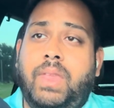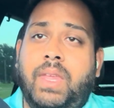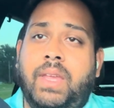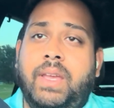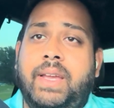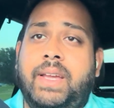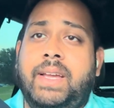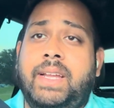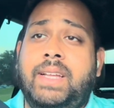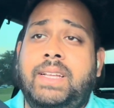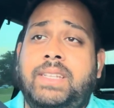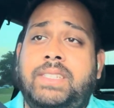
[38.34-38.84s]

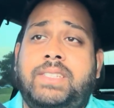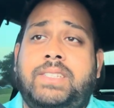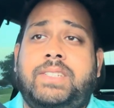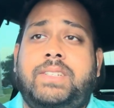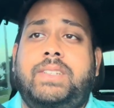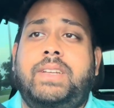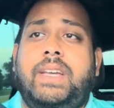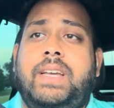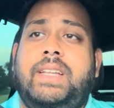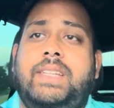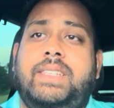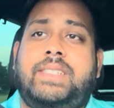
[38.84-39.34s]
It's
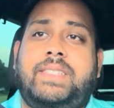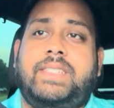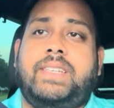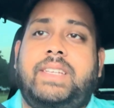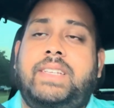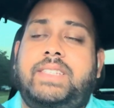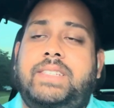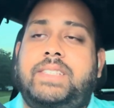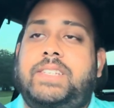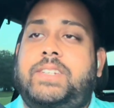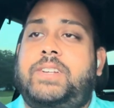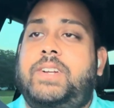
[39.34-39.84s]

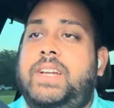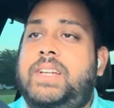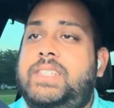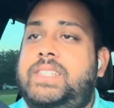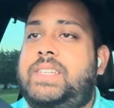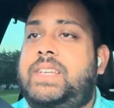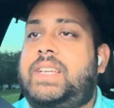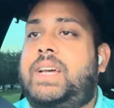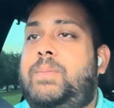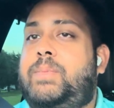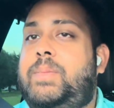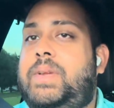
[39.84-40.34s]

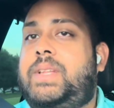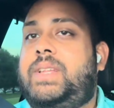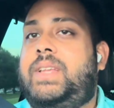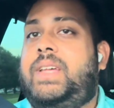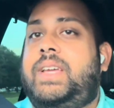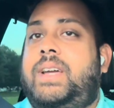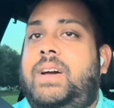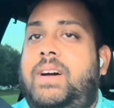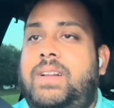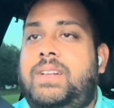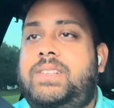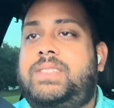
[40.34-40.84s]
crazy. I mean,
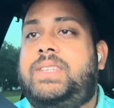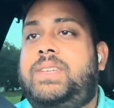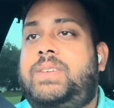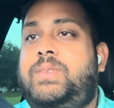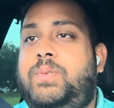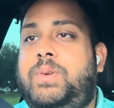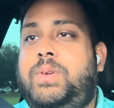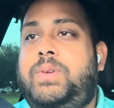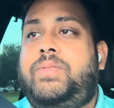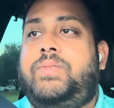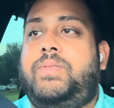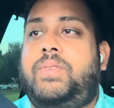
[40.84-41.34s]
like, honestly,
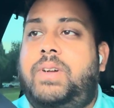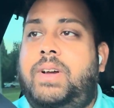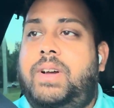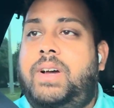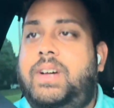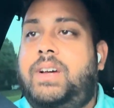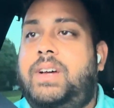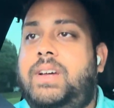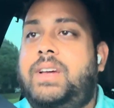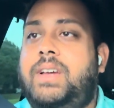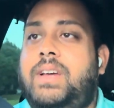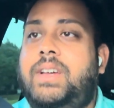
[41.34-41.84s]
we've
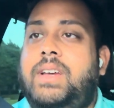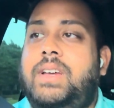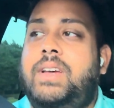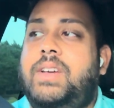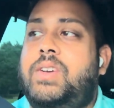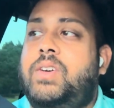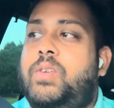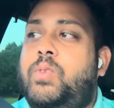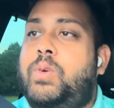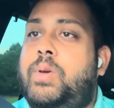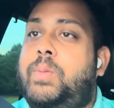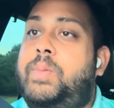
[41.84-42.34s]

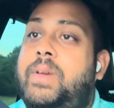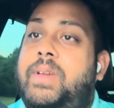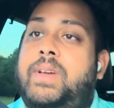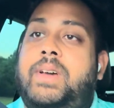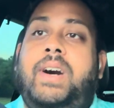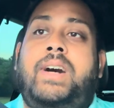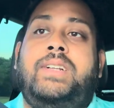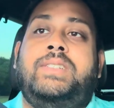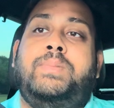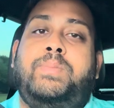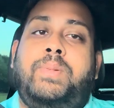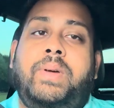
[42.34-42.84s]
been
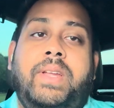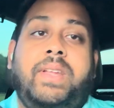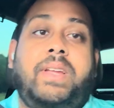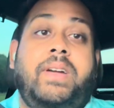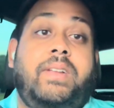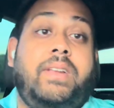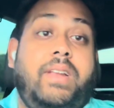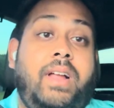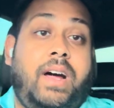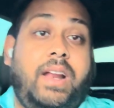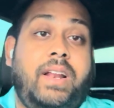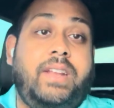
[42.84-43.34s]
contemplating a
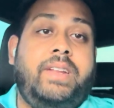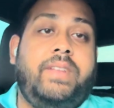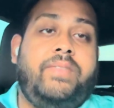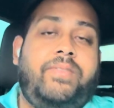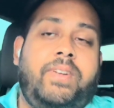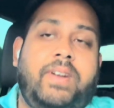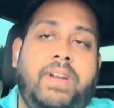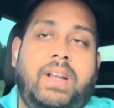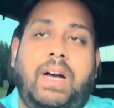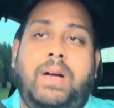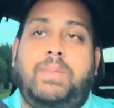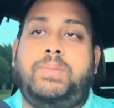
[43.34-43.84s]
lot of
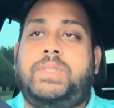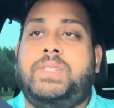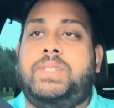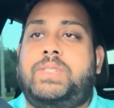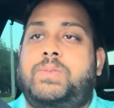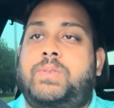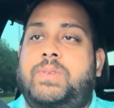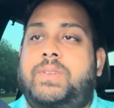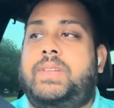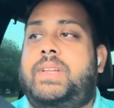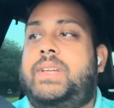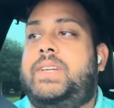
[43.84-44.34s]
different options.
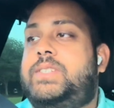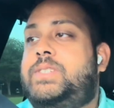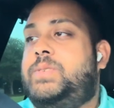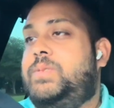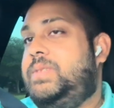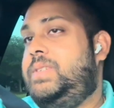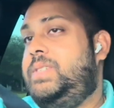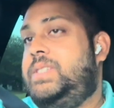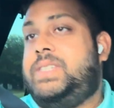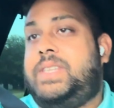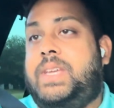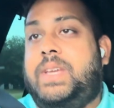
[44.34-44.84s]
We're like, should
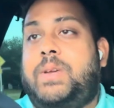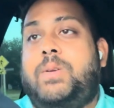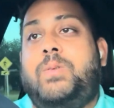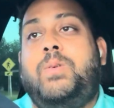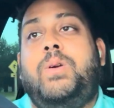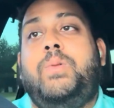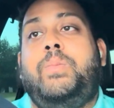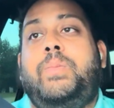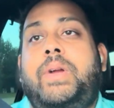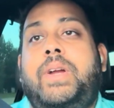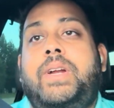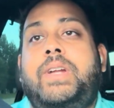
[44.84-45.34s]
we just get
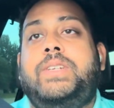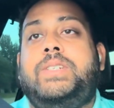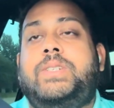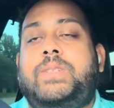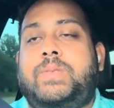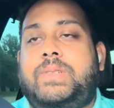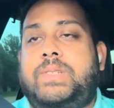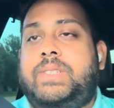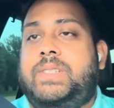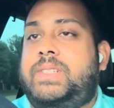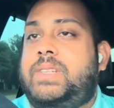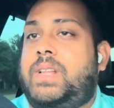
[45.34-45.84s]
court married? Should
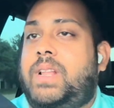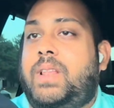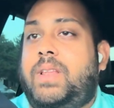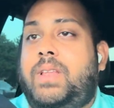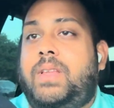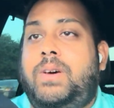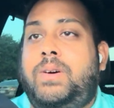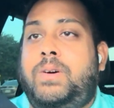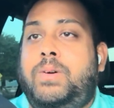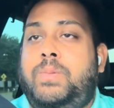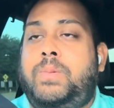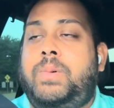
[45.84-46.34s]
we just
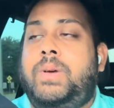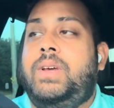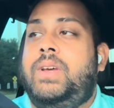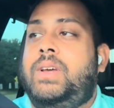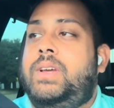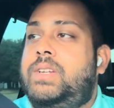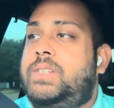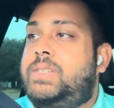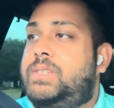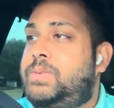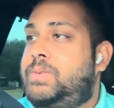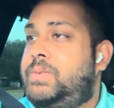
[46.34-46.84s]
elope?
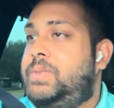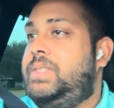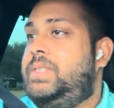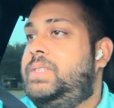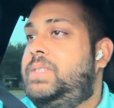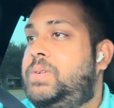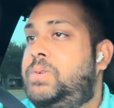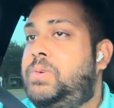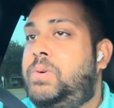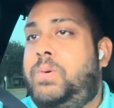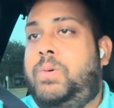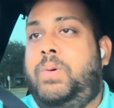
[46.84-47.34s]
Should we
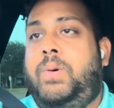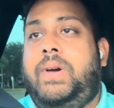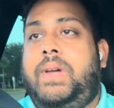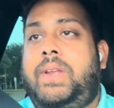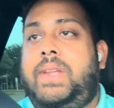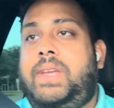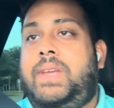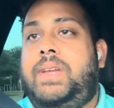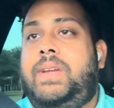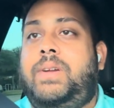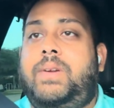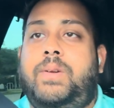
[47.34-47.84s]
do a
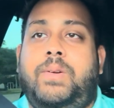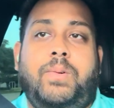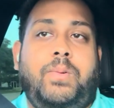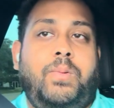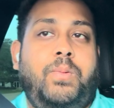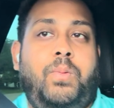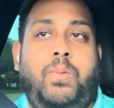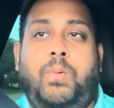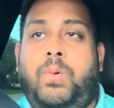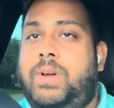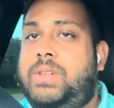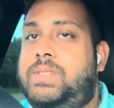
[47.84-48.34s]
wedding?
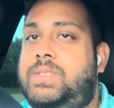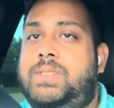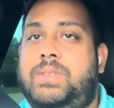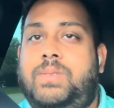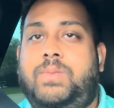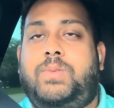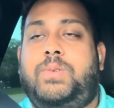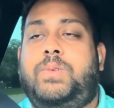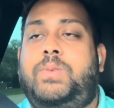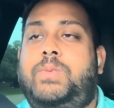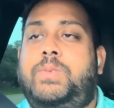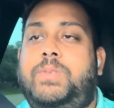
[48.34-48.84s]
What
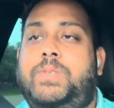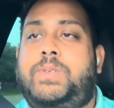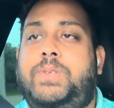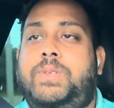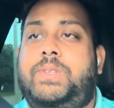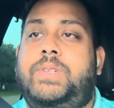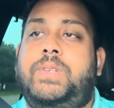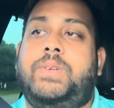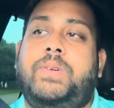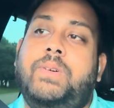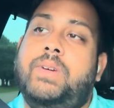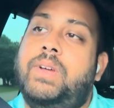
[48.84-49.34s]
we
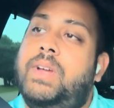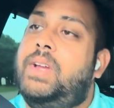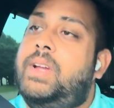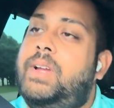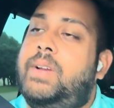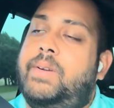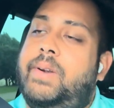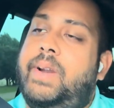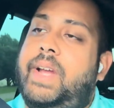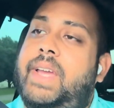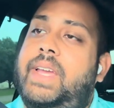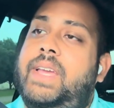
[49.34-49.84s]
should do,
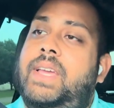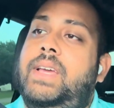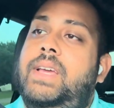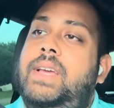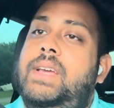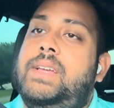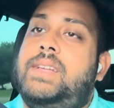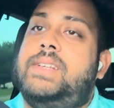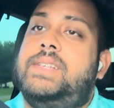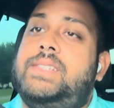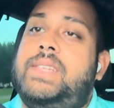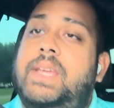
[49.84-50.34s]
right?
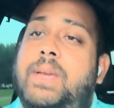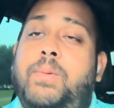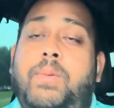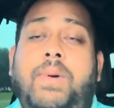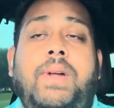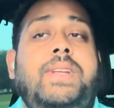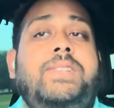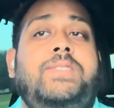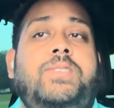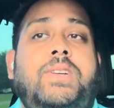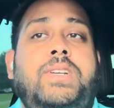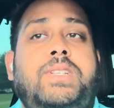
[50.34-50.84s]
Because like
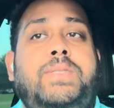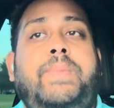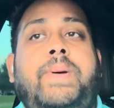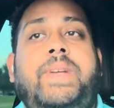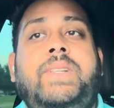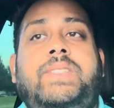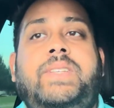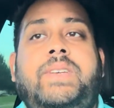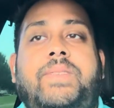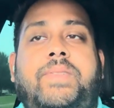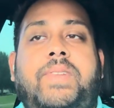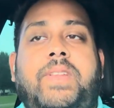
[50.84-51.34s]
weddings are
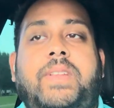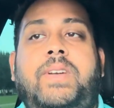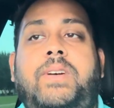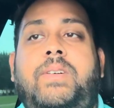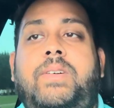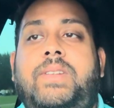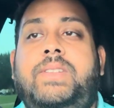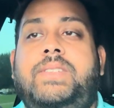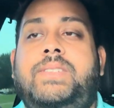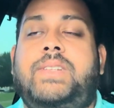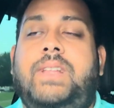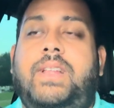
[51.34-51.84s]
expensive, you
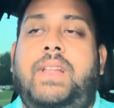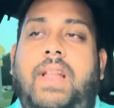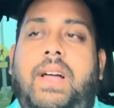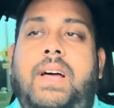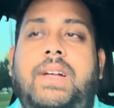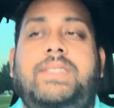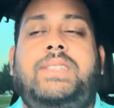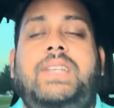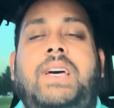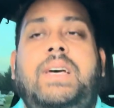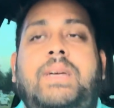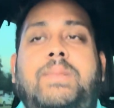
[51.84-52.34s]
know. A lot
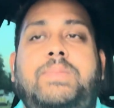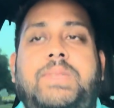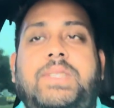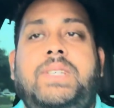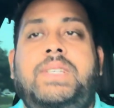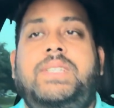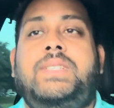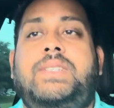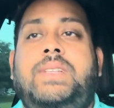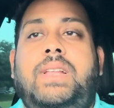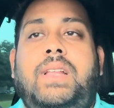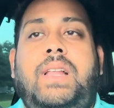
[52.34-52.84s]
of times
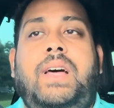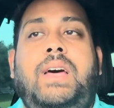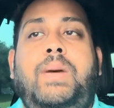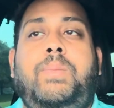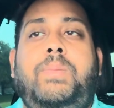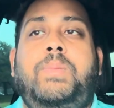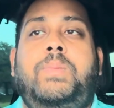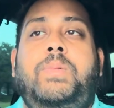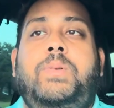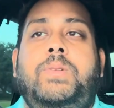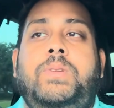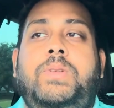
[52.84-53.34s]
a lot of
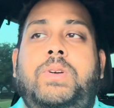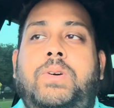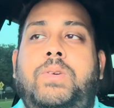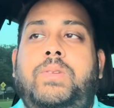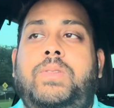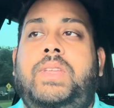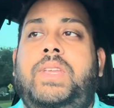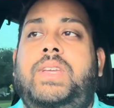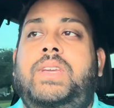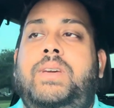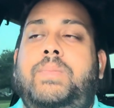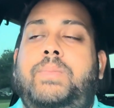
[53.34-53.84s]
people don't
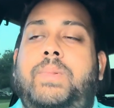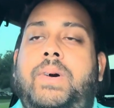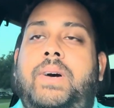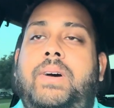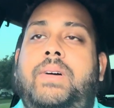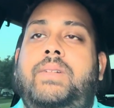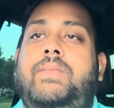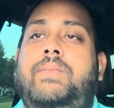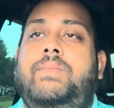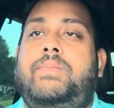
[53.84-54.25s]
think about